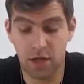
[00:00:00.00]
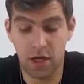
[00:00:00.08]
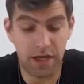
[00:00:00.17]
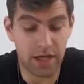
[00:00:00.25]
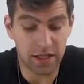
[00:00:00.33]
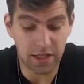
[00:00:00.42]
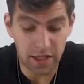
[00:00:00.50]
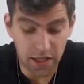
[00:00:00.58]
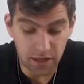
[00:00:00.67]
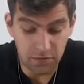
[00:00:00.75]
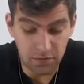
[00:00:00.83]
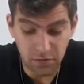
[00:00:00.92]
I
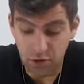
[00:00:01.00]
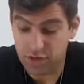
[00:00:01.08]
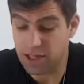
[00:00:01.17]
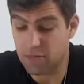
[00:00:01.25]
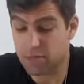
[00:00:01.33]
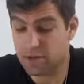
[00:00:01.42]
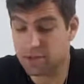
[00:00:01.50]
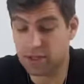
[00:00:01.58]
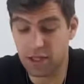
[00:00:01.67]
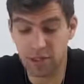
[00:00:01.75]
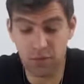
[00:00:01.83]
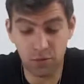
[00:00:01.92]
can, for example,
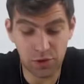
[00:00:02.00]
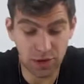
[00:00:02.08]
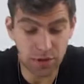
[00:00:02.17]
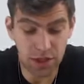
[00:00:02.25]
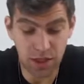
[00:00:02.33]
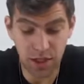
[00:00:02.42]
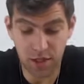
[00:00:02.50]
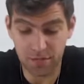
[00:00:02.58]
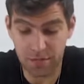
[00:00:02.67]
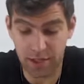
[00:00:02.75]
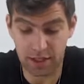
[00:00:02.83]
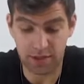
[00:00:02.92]
send a multimedia.
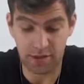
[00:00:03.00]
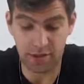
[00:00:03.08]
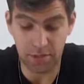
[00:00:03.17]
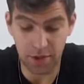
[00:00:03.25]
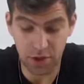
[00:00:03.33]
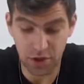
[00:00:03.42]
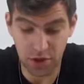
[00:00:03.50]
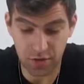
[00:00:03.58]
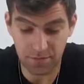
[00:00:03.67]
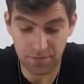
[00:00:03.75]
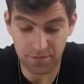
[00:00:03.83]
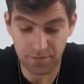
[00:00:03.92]
I can send a
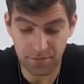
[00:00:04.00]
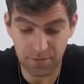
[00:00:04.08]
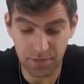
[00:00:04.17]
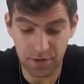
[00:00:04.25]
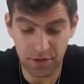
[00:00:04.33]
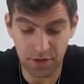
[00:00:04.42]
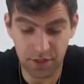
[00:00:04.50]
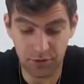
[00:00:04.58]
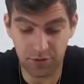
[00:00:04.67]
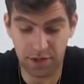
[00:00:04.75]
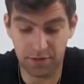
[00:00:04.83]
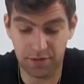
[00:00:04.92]
picture. Test
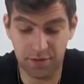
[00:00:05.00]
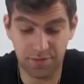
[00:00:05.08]
received.